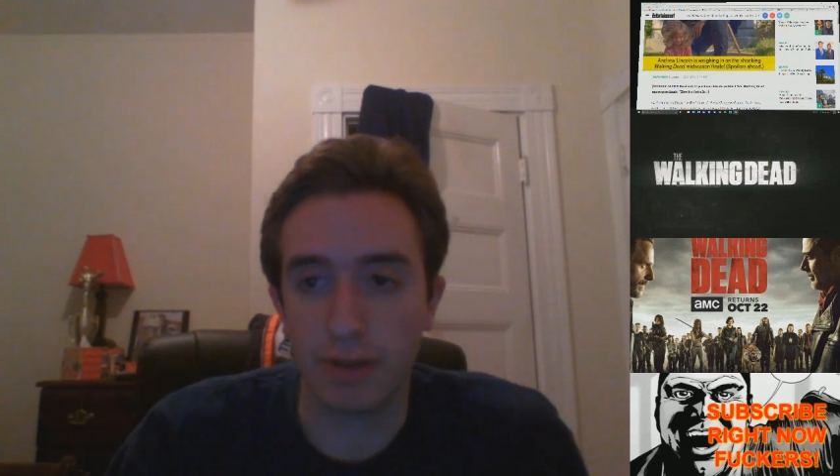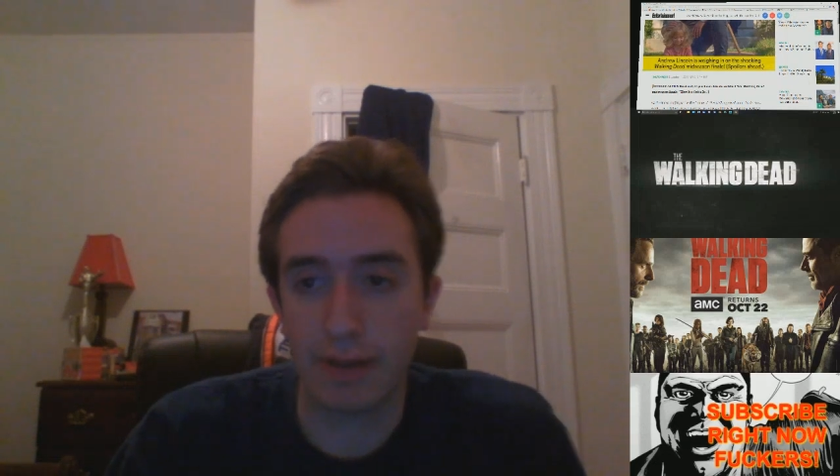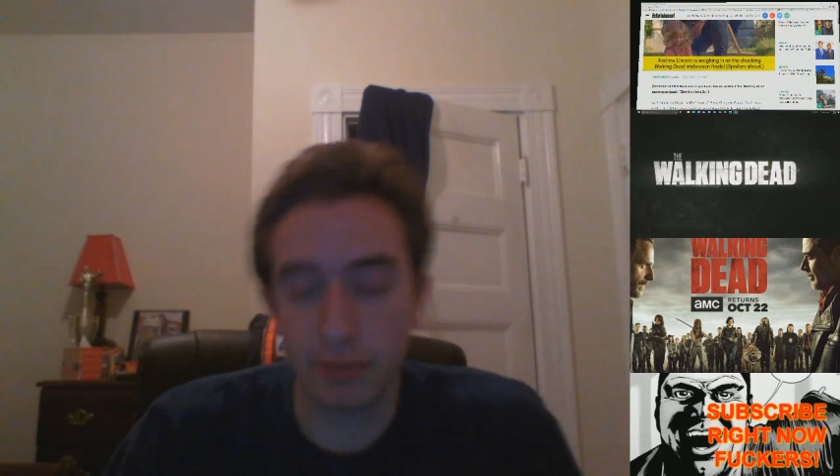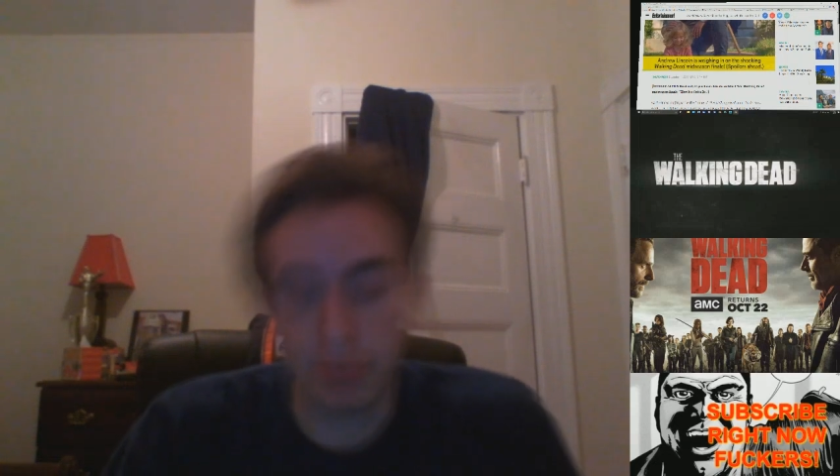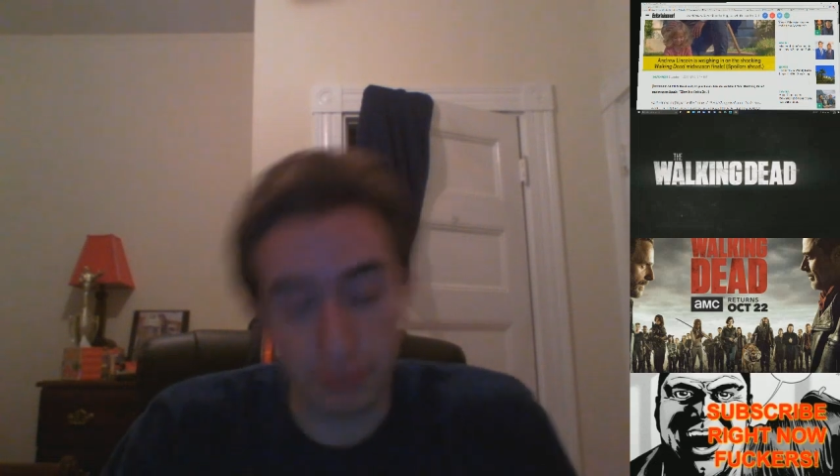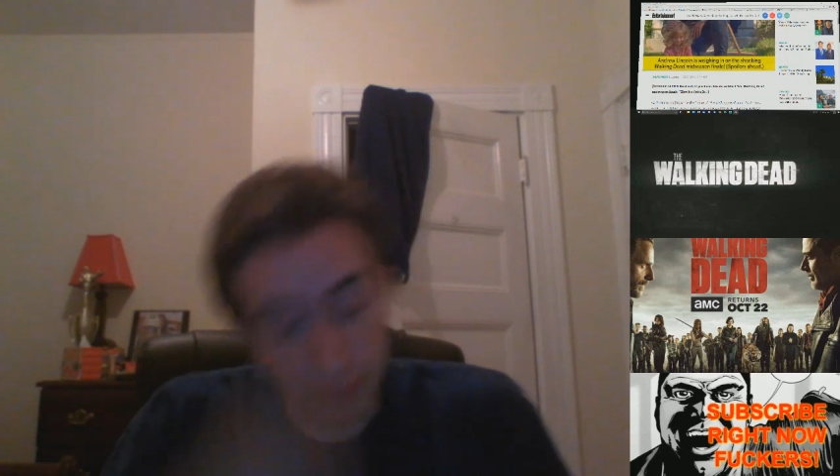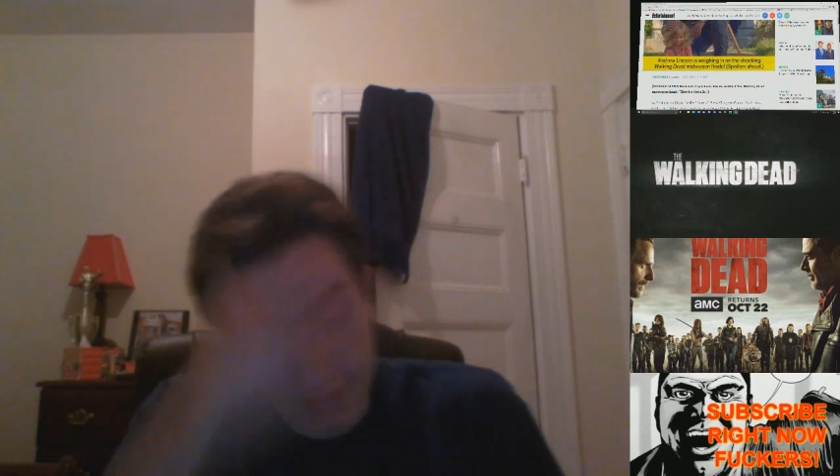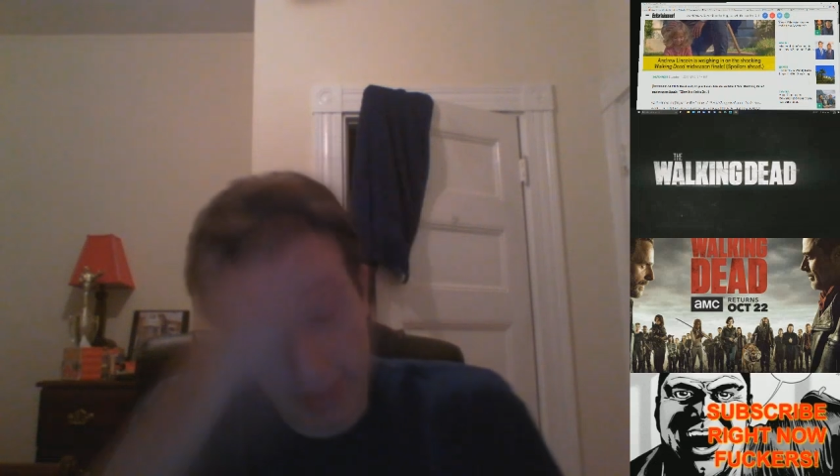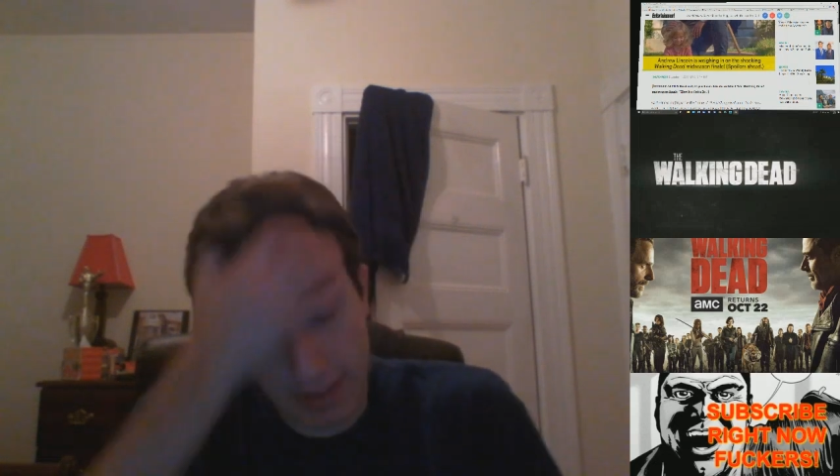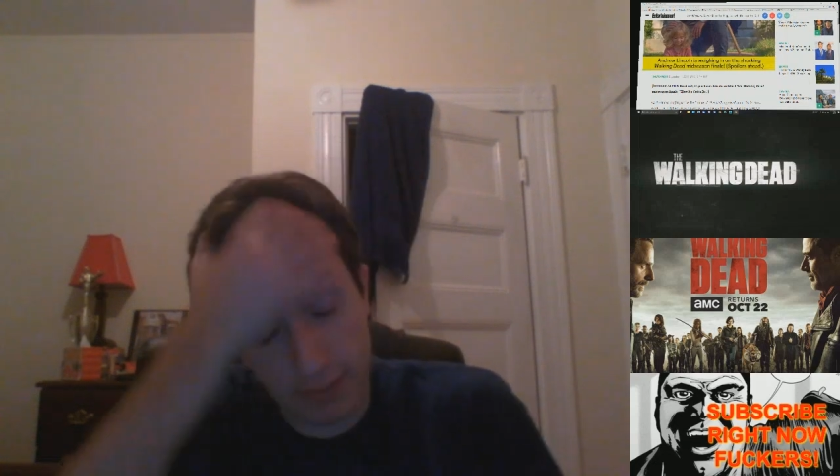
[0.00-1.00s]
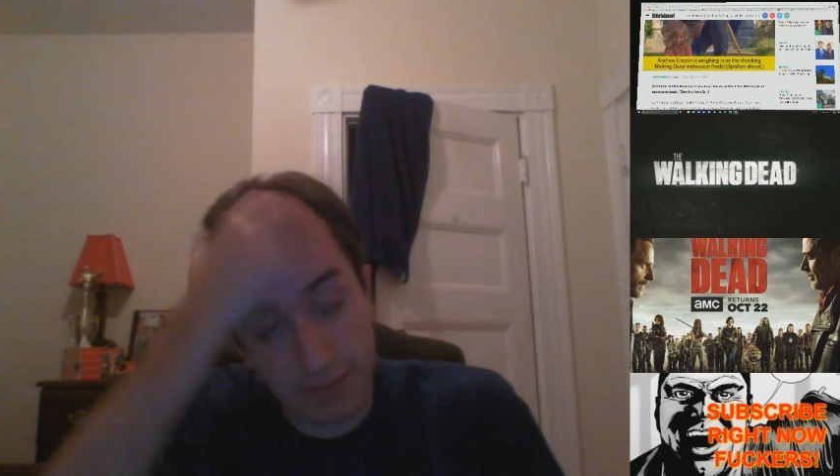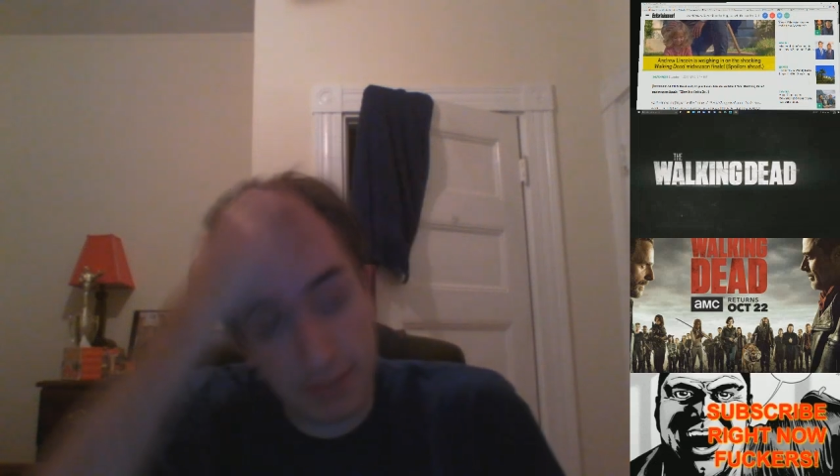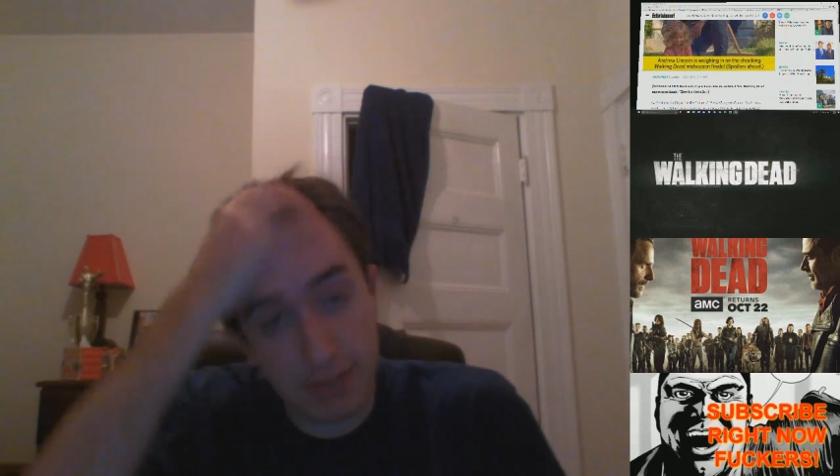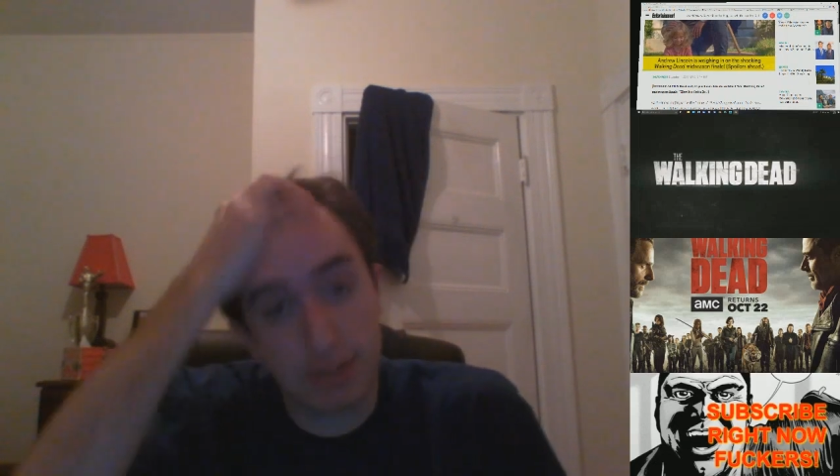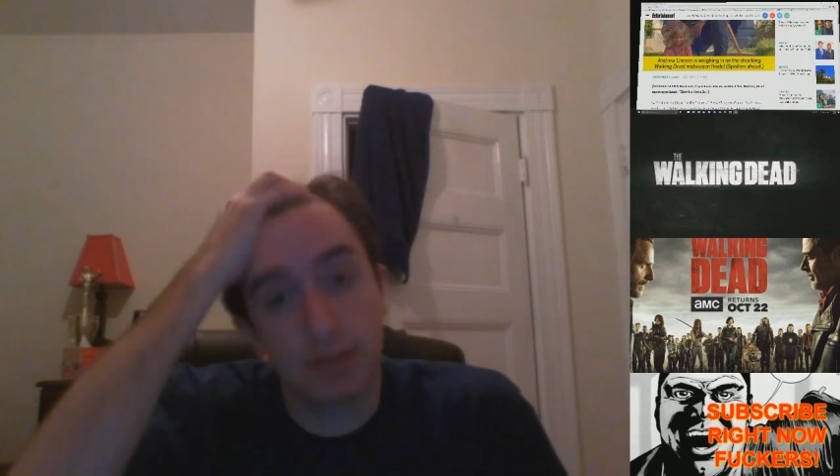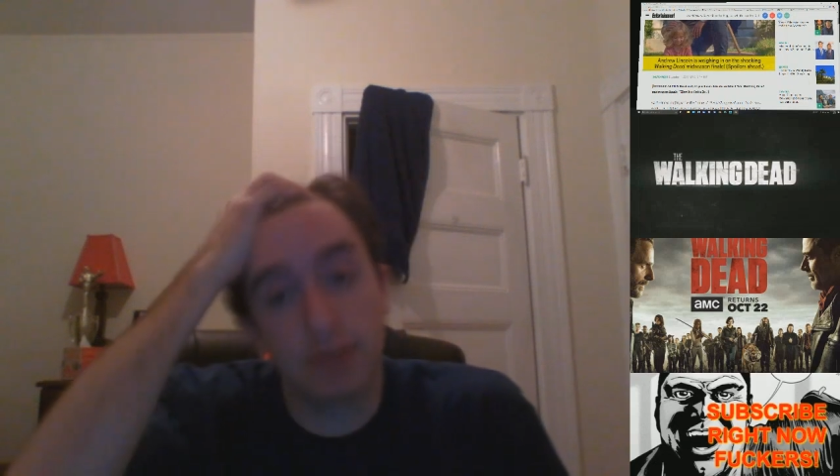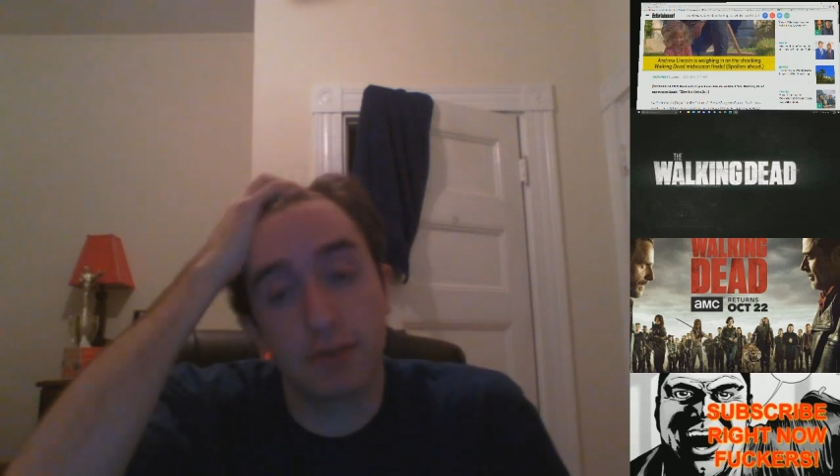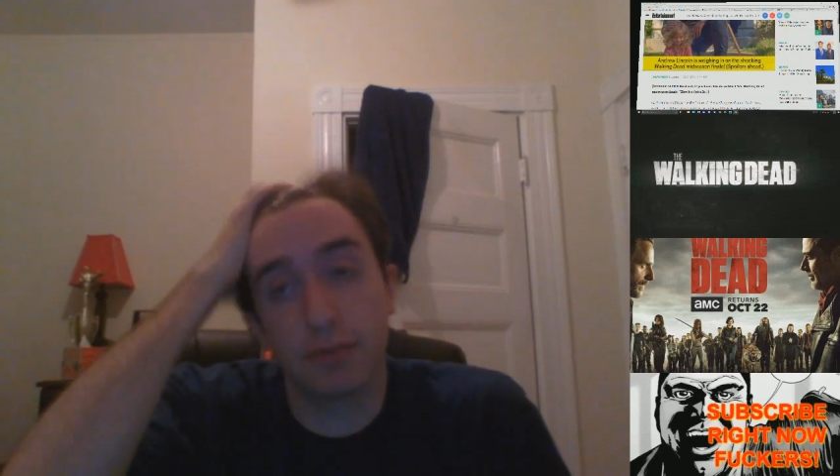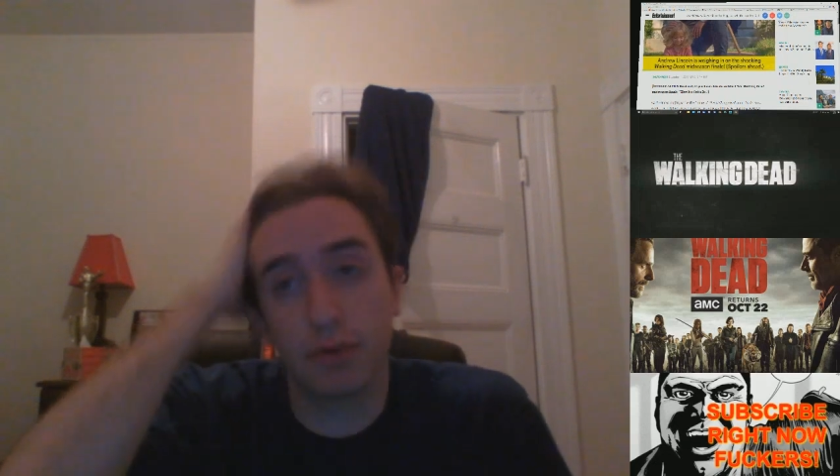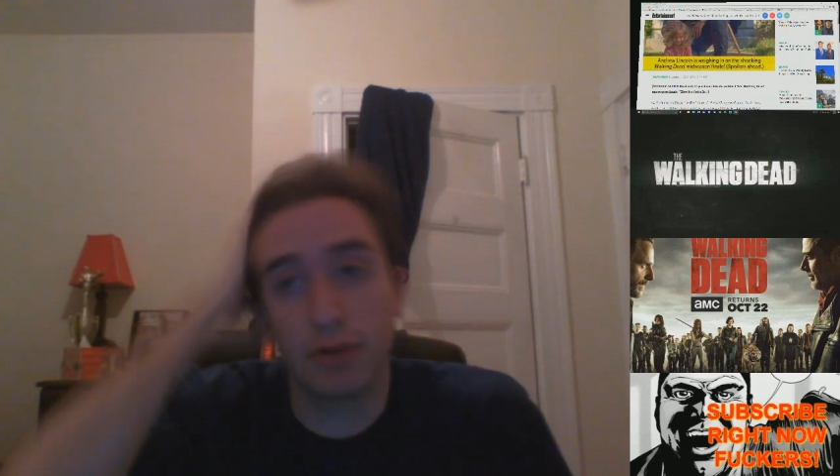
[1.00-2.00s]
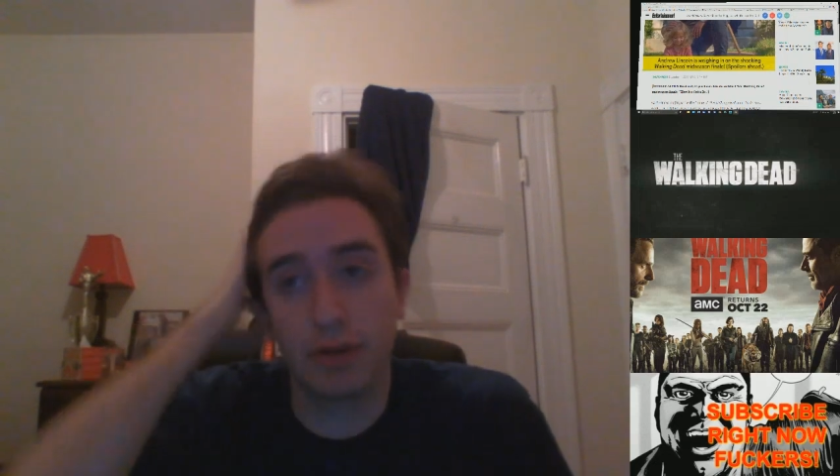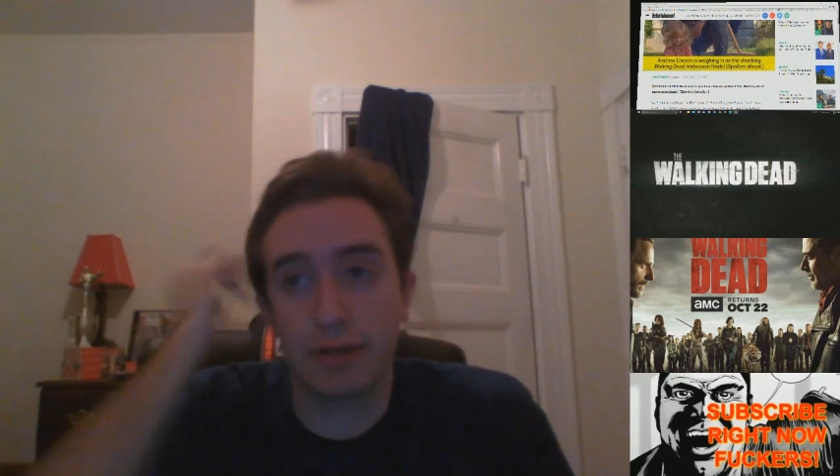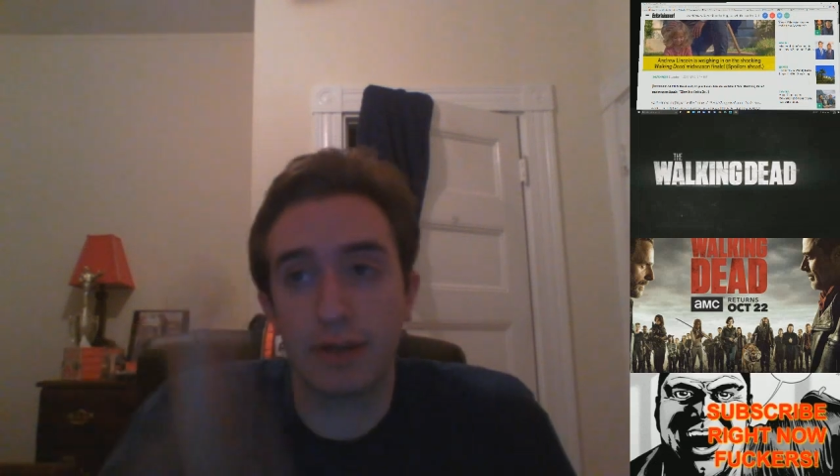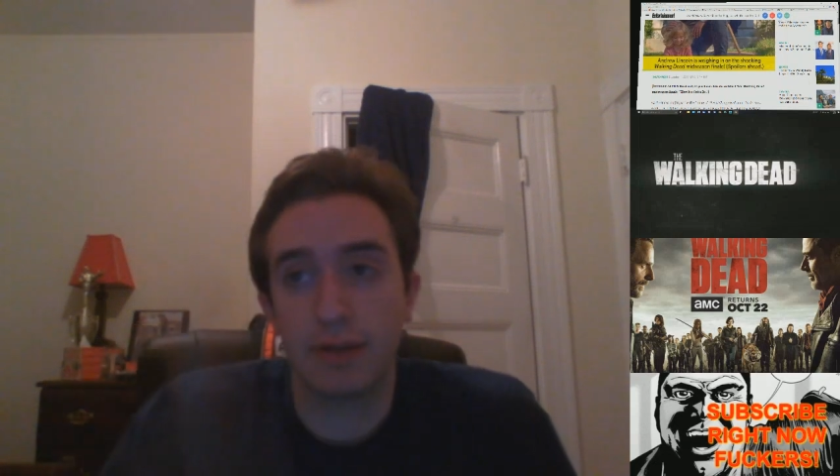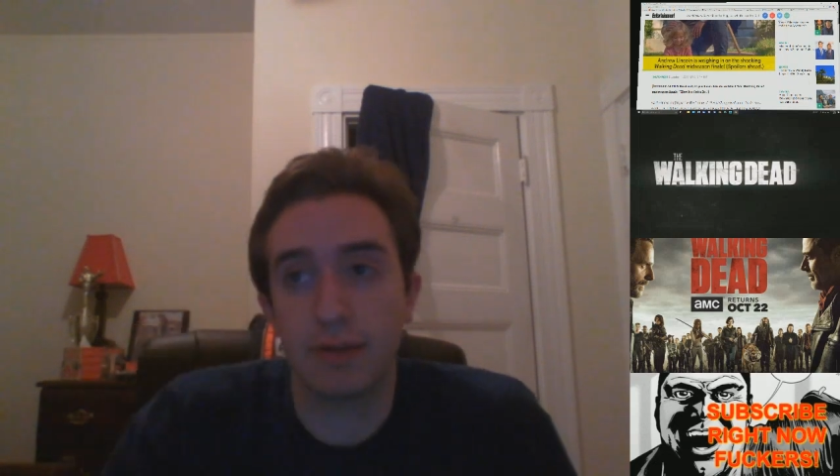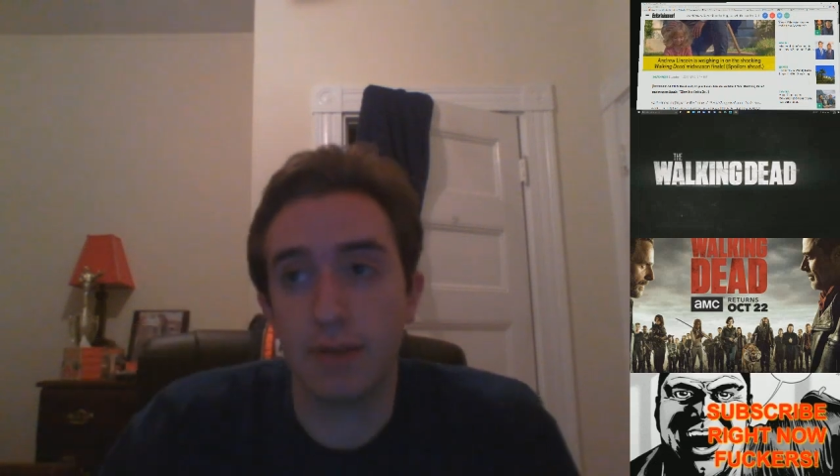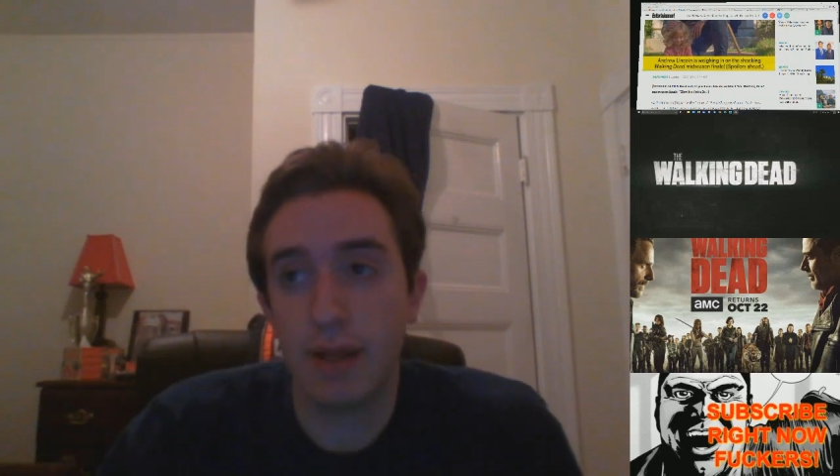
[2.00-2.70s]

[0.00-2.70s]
That was the reason I was mentioning that the Spoiling Dead